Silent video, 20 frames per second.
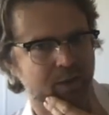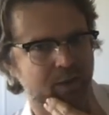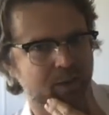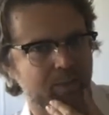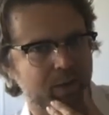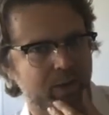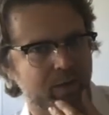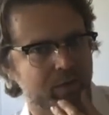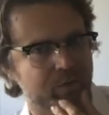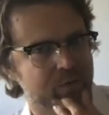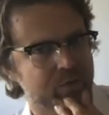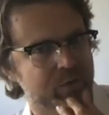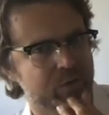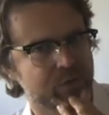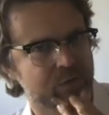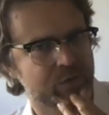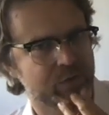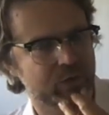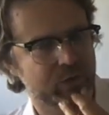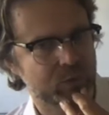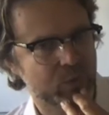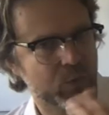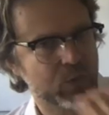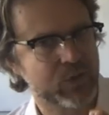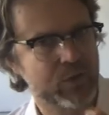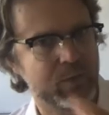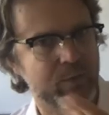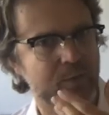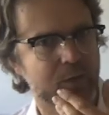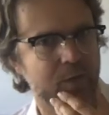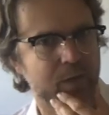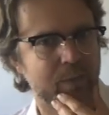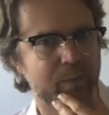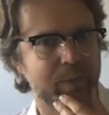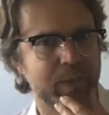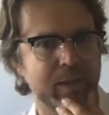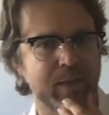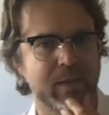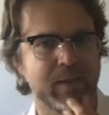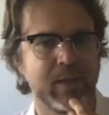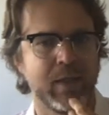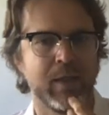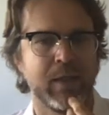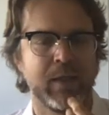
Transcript: about the Schwarzenberger piece,